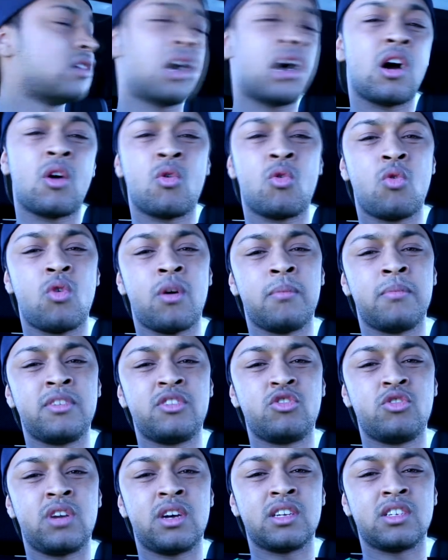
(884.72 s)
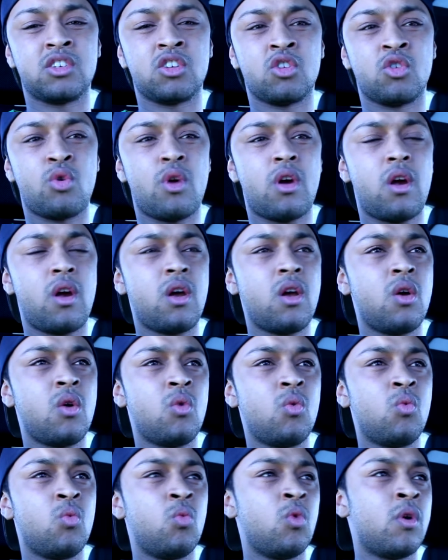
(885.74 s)
let you guys know
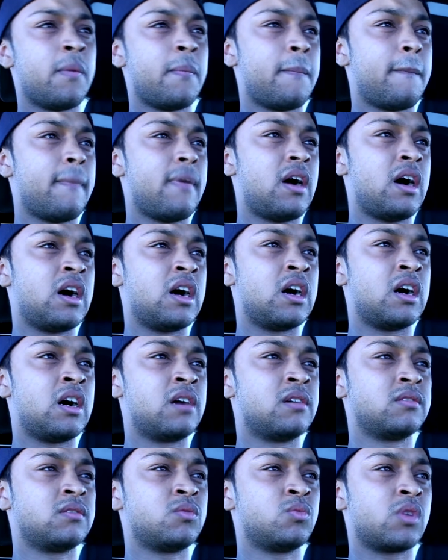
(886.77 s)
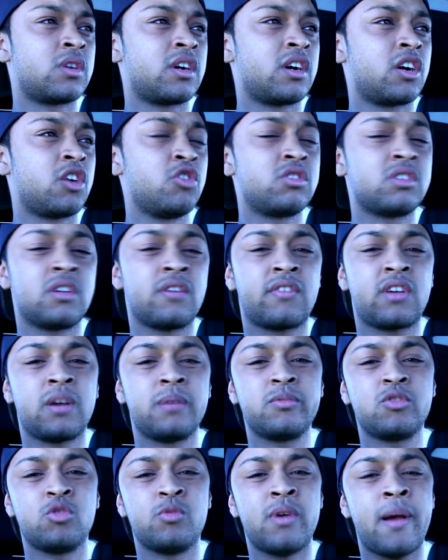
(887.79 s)
what conclusion I've
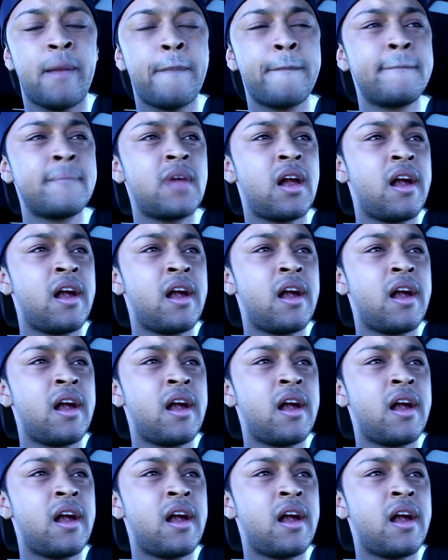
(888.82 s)
come to, man.